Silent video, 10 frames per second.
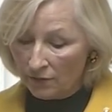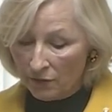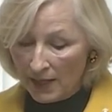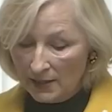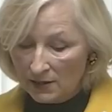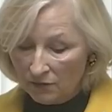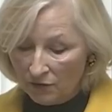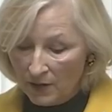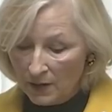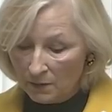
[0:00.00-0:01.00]
of Rights and
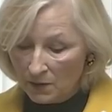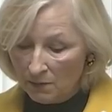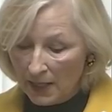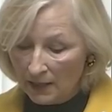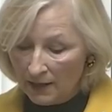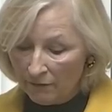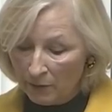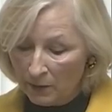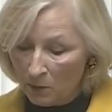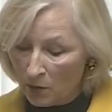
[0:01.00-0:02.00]
Freedoms make
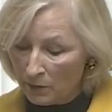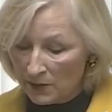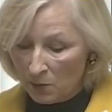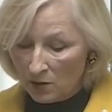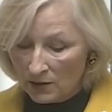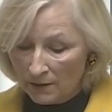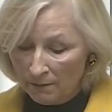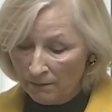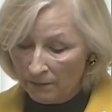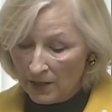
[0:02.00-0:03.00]
government more responsive
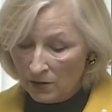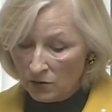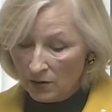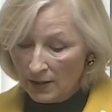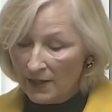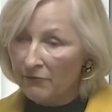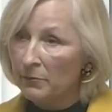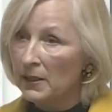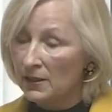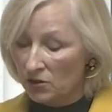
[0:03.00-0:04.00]
to the
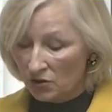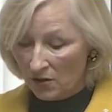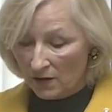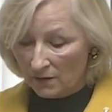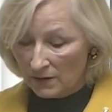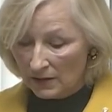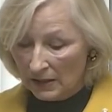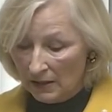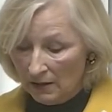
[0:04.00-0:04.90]
government it serves?